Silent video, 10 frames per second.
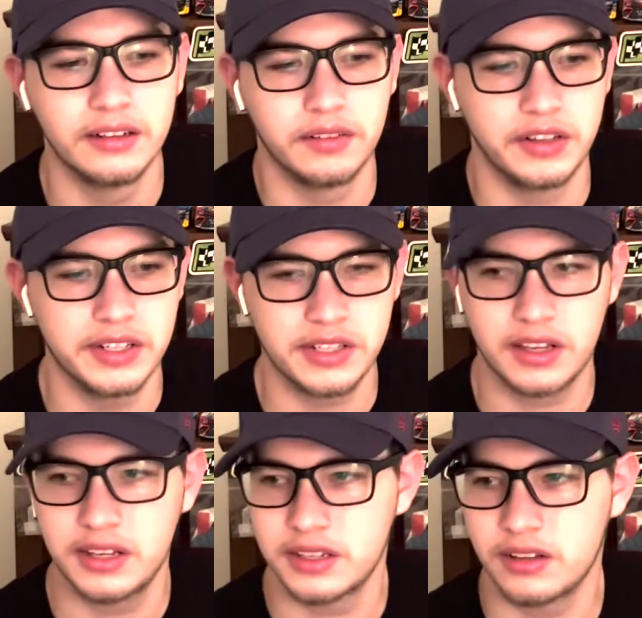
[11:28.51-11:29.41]

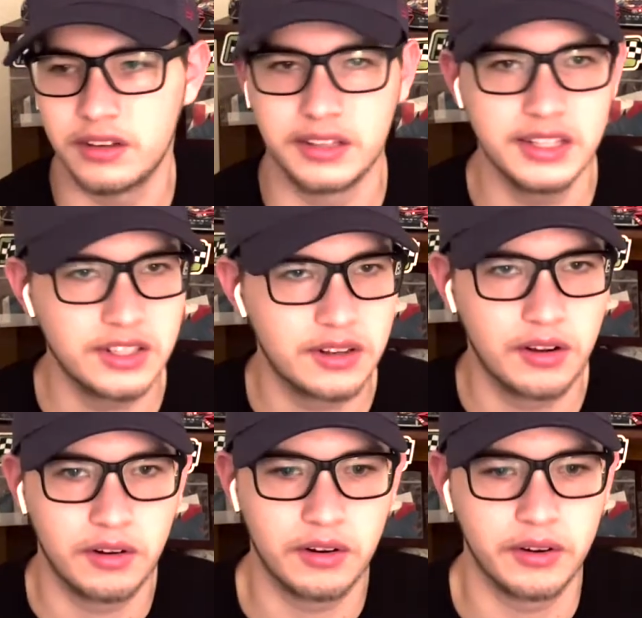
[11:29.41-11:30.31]
This
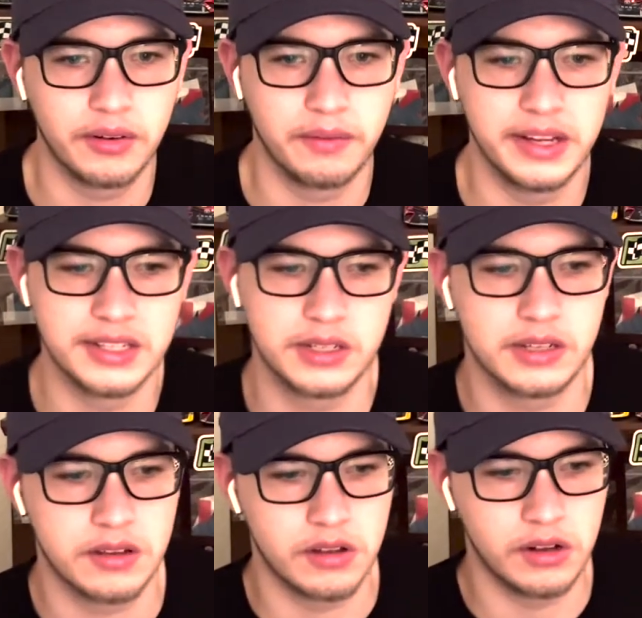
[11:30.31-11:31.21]
car has
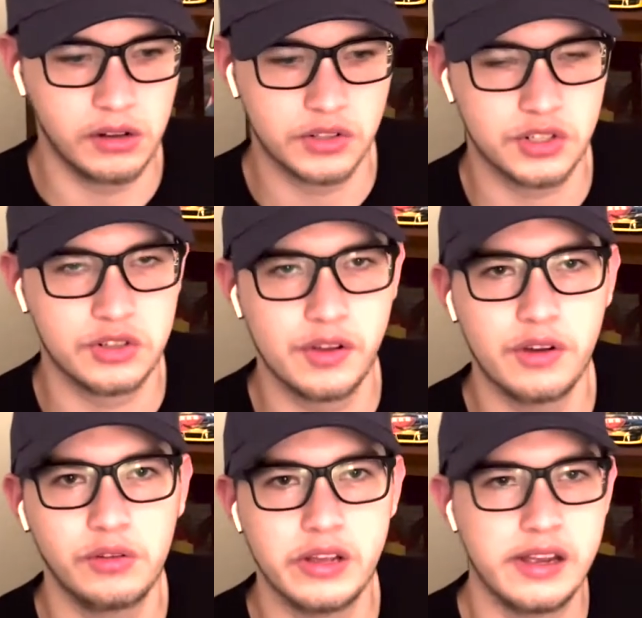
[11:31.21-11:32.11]

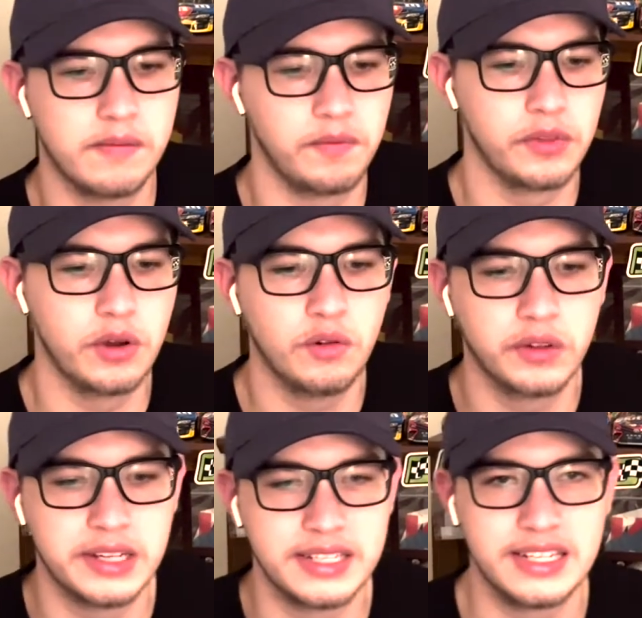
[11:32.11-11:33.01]
slowly over
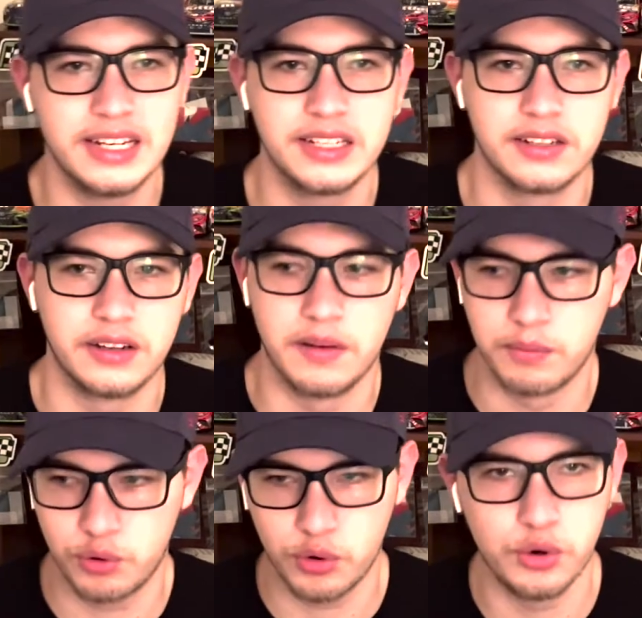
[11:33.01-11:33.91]
the season
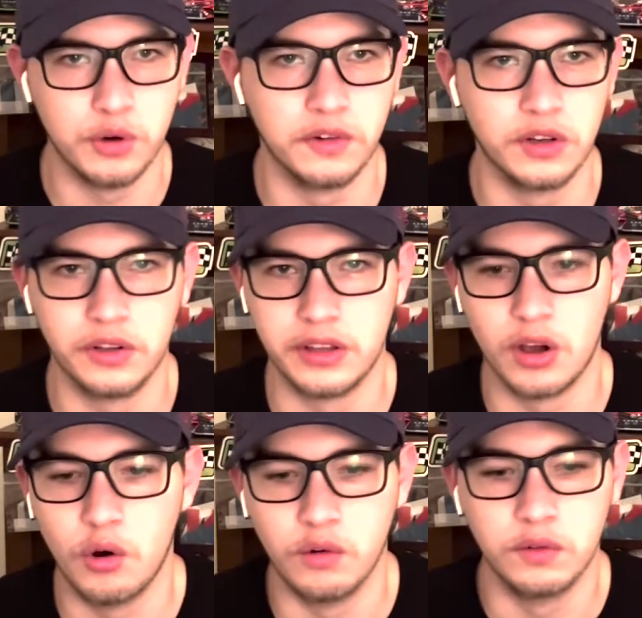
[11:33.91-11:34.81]
improved on the
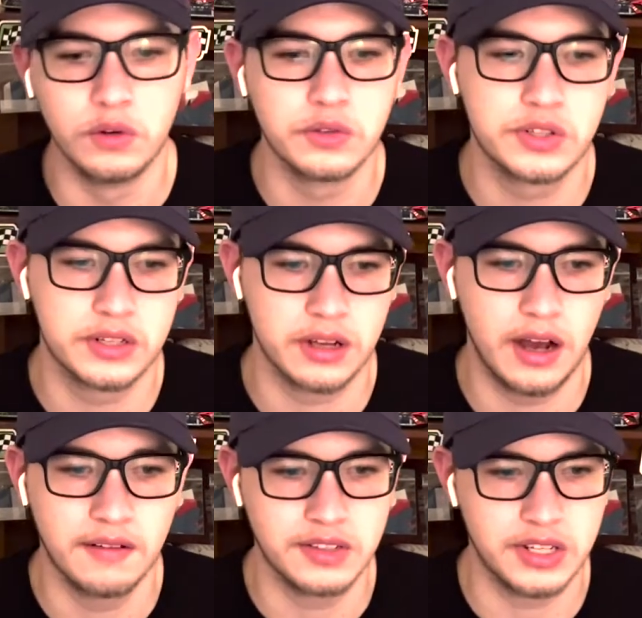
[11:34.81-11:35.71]
ovals.
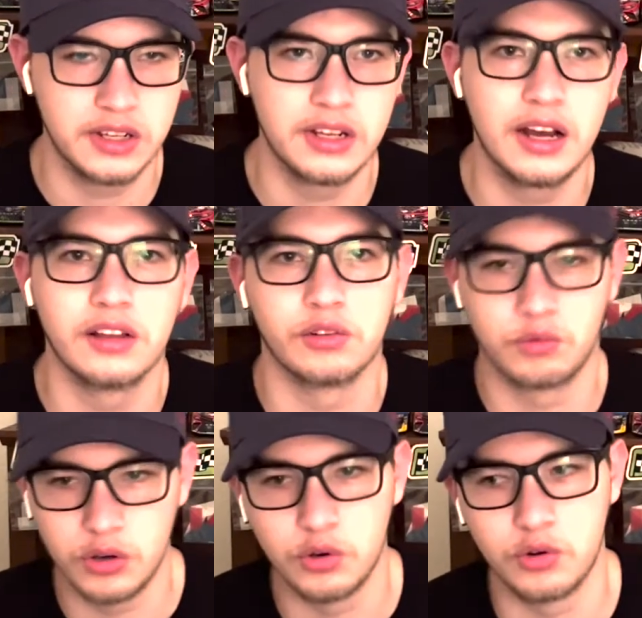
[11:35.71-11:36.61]
Obviously not on the
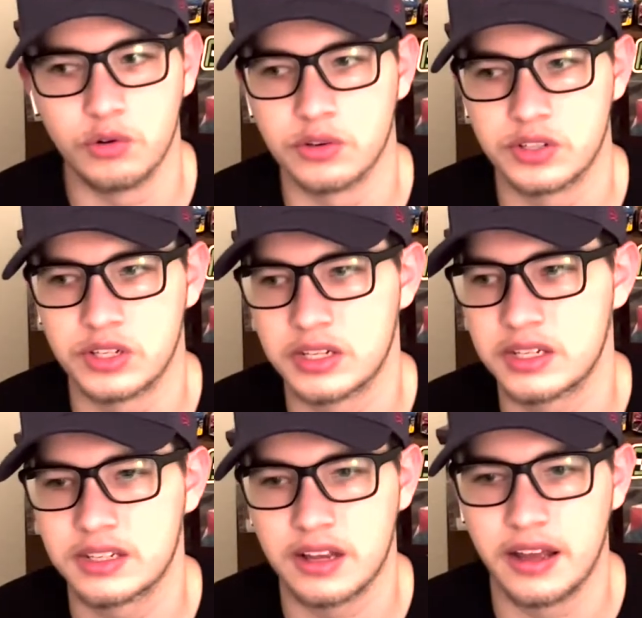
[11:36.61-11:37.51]
road
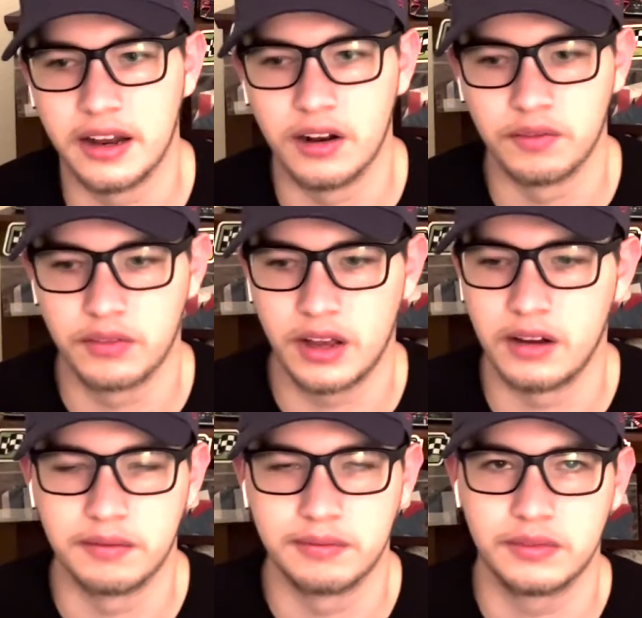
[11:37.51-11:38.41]
courses, and I
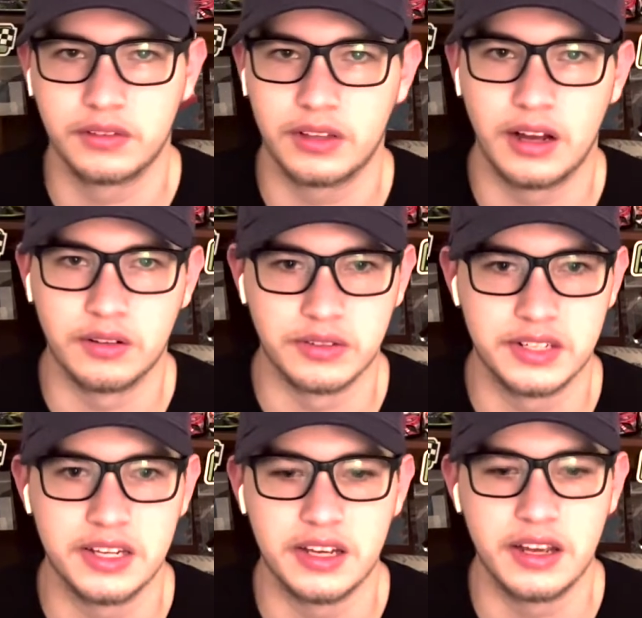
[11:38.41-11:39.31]
don't
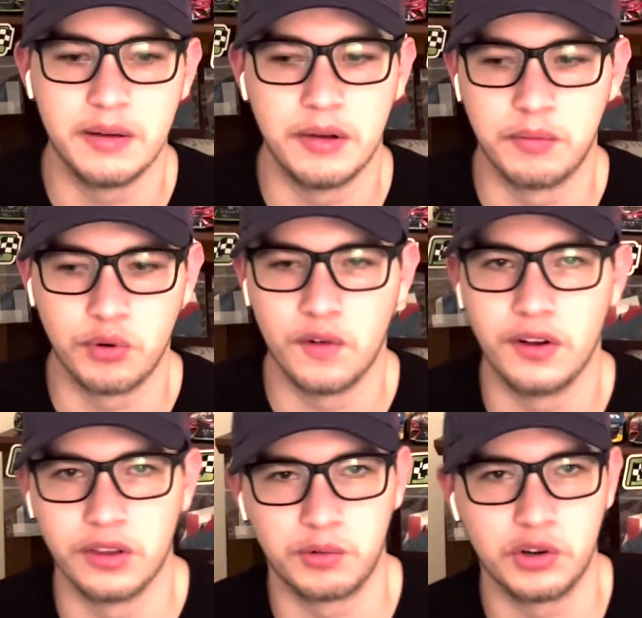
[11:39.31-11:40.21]
see him improving
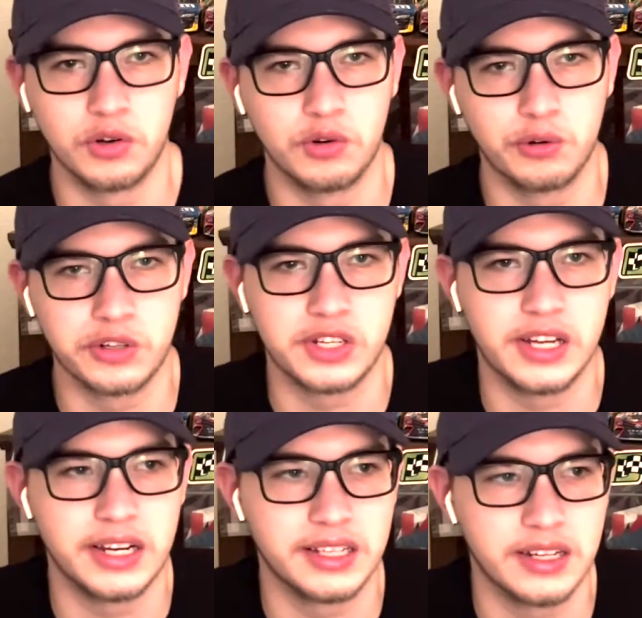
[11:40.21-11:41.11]
on the road courses
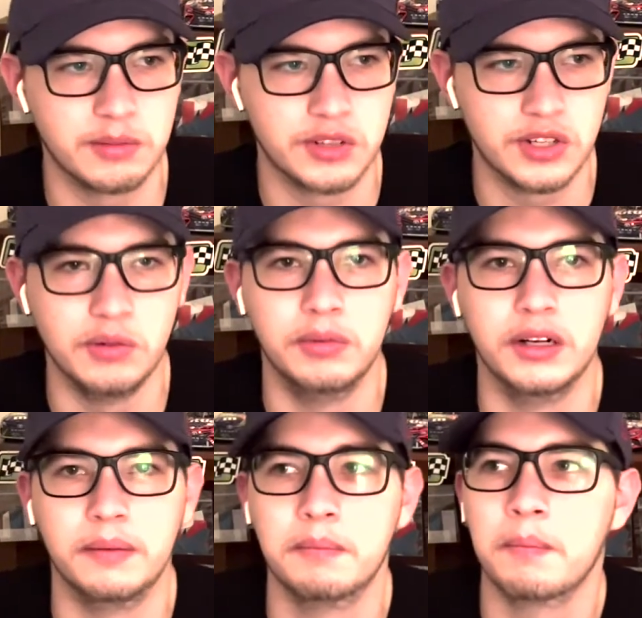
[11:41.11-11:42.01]
anytime soon.
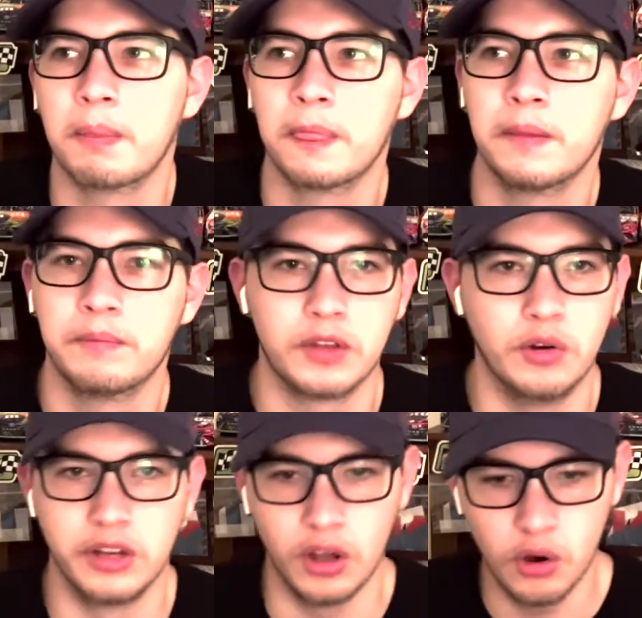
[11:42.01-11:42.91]
But
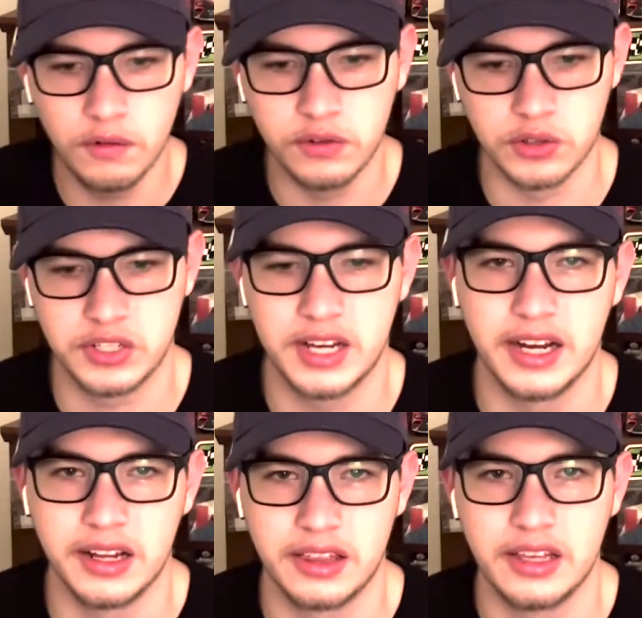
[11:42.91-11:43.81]
on the oval
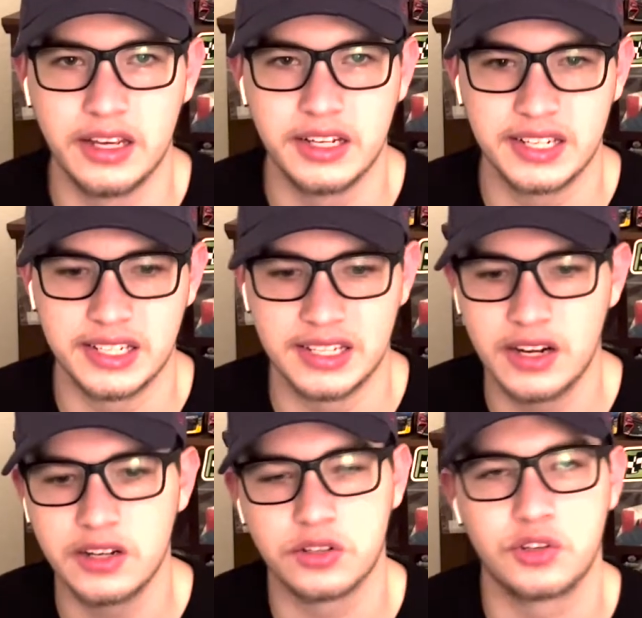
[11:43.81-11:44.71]
side of things, that's
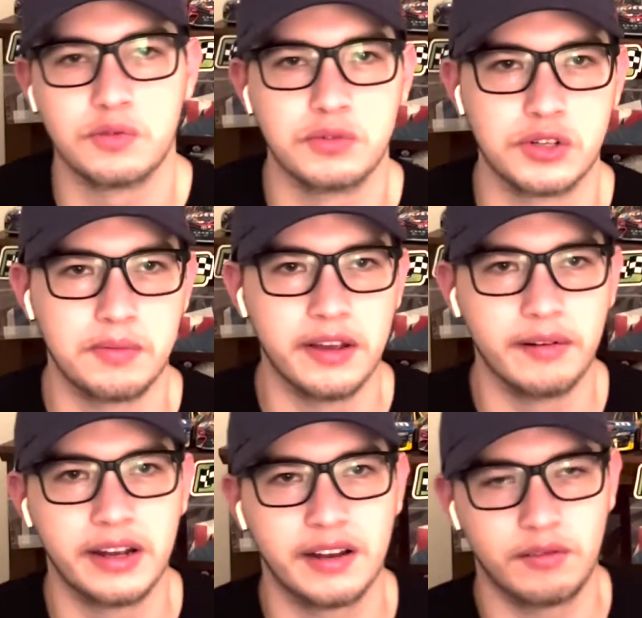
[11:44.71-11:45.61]
not a super
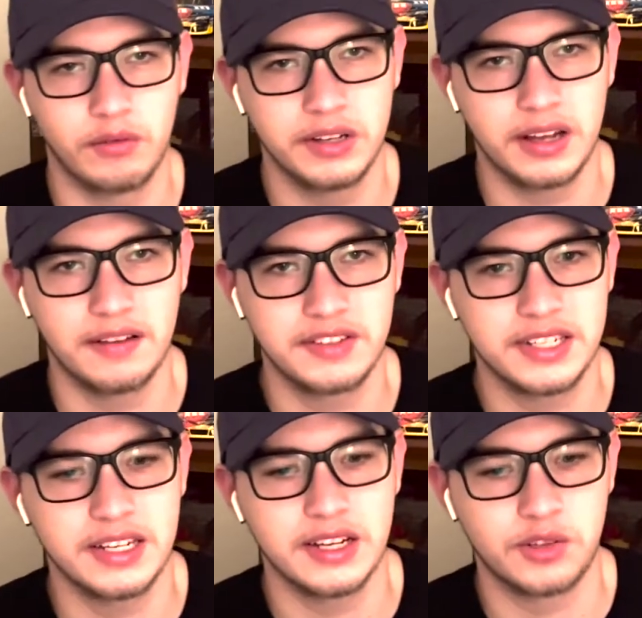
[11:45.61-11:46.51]
speedway. I've
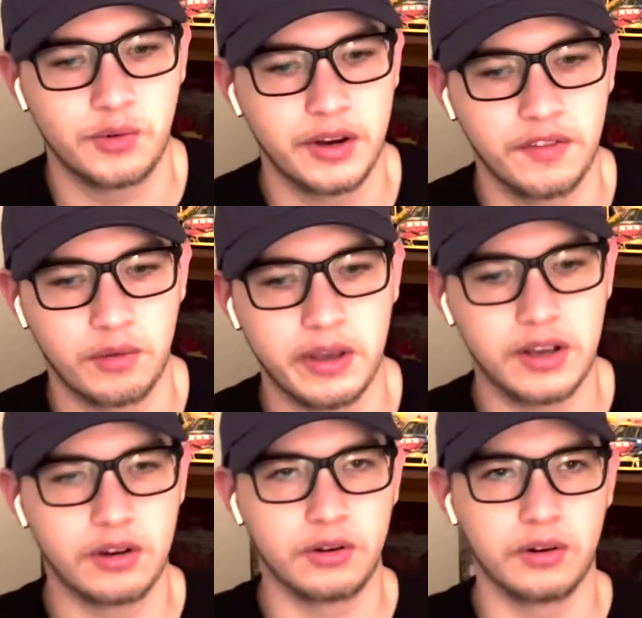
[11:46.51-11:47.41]
seen that 23
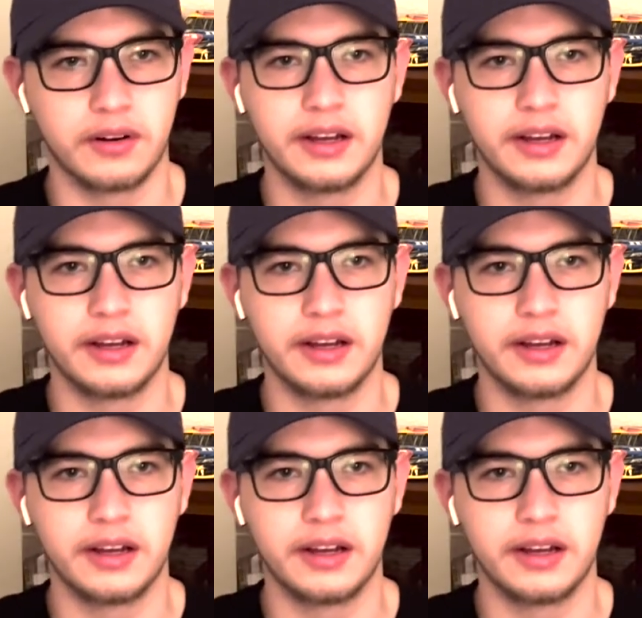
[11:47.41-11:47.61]
car